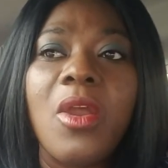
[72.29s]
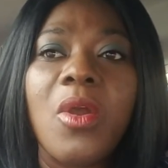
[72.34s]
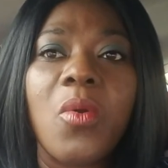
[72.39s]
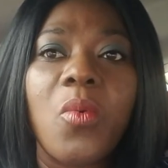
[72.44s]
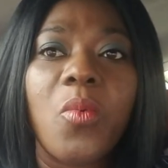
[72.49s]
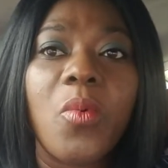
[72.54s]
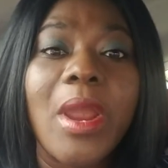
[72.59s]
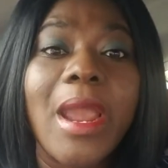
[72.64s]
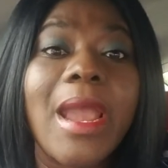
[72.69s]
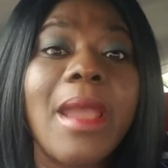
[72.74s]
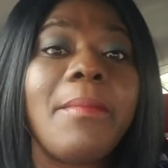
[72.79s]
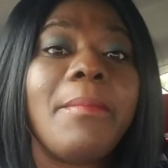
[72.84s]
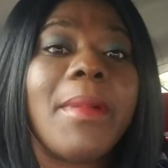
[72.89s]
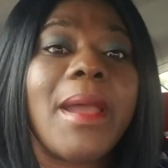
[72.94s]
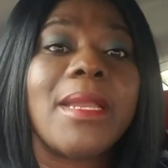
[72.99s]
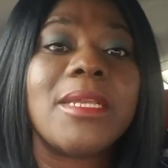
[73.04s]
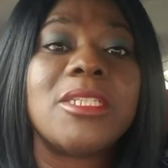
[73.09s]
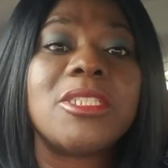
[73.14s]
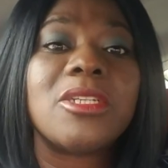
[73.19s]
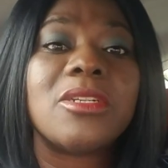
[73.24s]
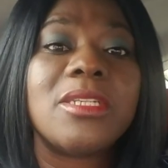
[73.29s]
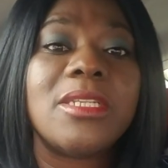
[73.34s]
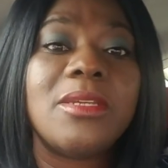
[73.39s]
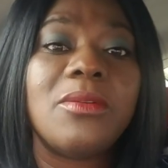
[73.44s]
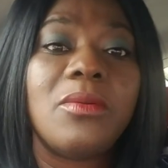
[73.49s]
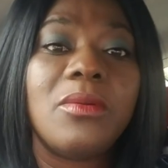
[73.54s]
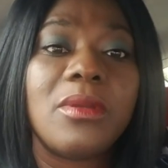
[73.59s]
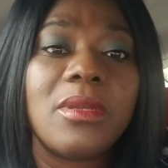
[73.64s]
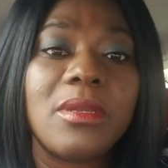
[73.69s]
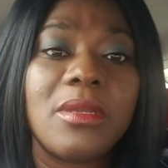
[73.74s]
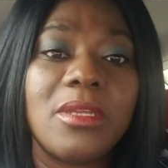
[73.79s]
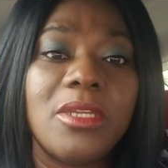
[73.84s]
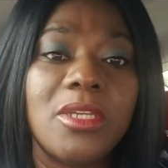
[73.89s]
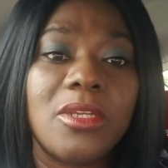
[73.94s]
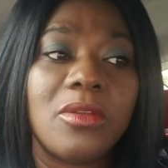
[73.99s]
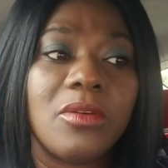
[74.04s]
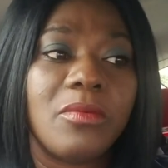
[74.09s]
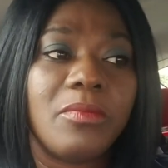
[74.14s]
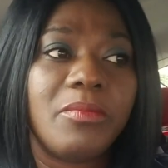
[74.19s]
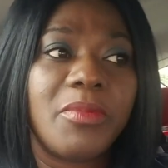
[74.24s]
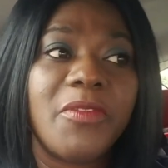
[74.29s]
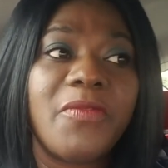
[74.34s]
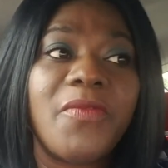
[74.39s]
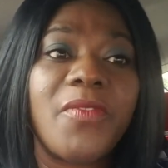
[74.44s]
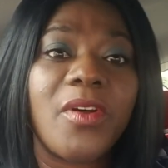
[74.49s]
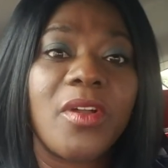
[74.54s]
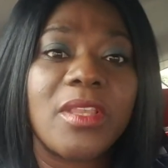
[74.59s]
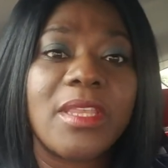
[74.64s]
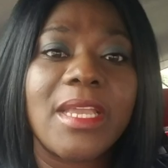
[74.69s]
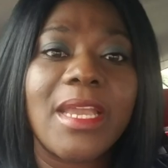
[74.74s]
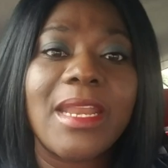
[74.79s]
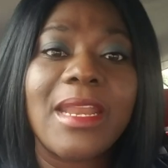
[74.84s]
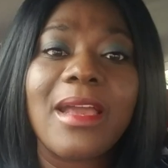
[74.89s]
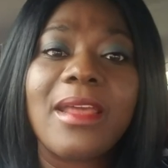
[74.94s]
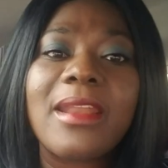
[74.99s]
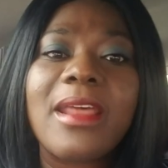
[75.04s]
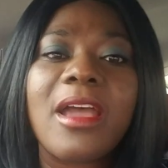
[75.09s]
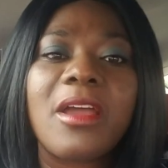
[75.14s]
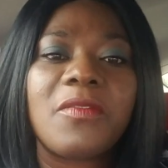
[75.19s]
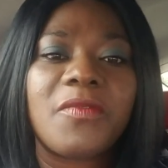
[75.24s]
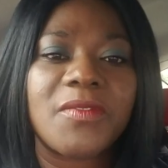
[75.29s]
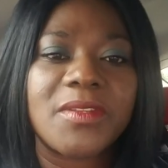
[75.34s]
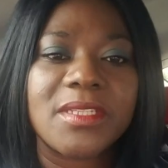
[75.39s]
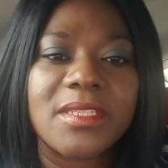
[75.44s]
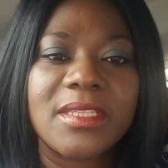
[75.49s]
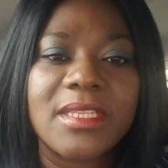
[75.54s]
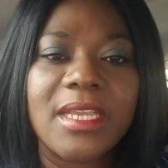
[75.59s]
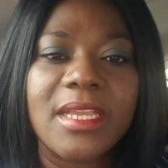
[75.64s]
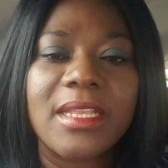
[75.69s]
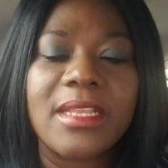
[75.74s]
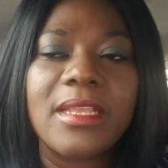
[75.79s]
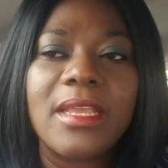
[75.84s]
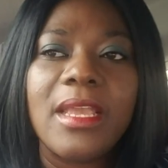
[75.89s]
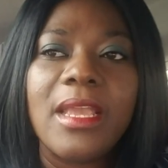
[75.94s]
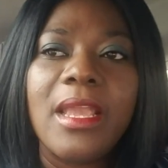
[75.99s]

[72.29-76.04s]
where my journey, you know, before then and after then.